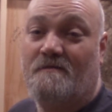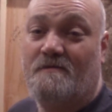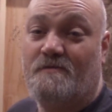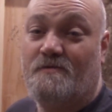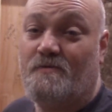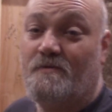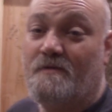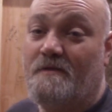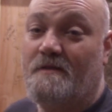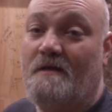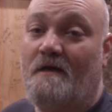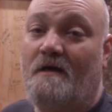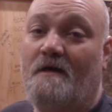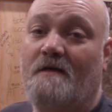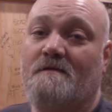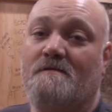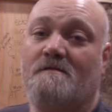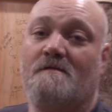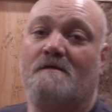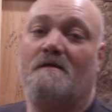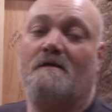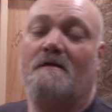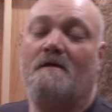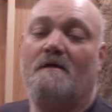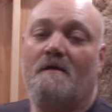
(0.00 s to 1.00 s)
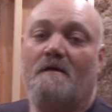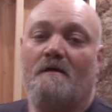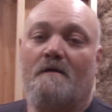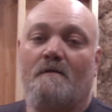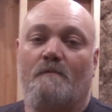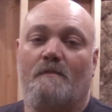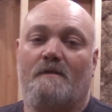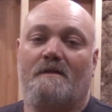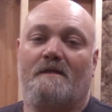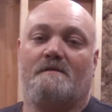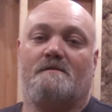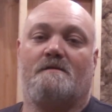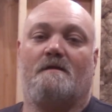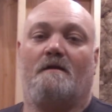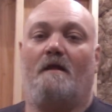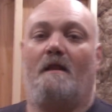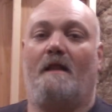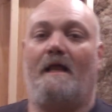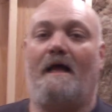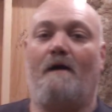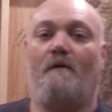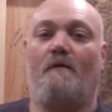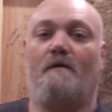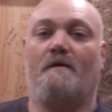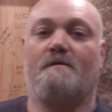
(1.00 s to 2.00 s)
It's really nice. But that's going to
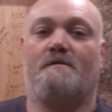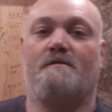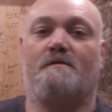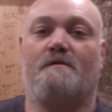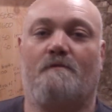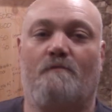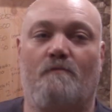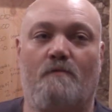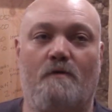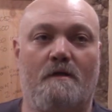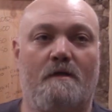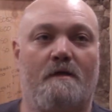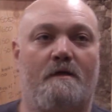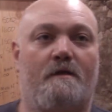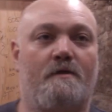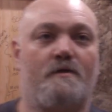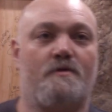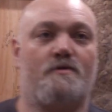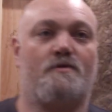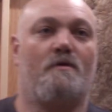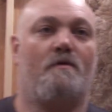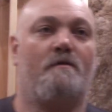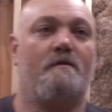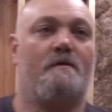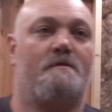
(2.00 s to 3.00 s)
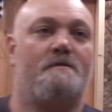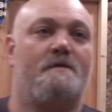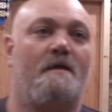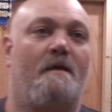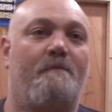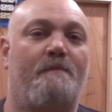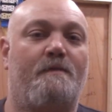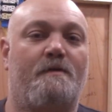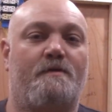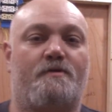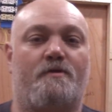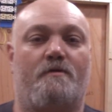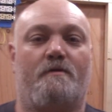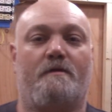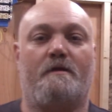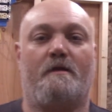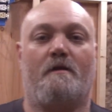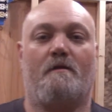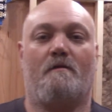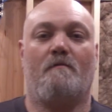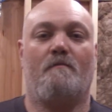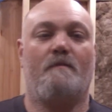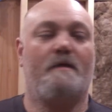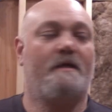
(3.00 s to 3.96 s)
allow us to really control the temperature in here,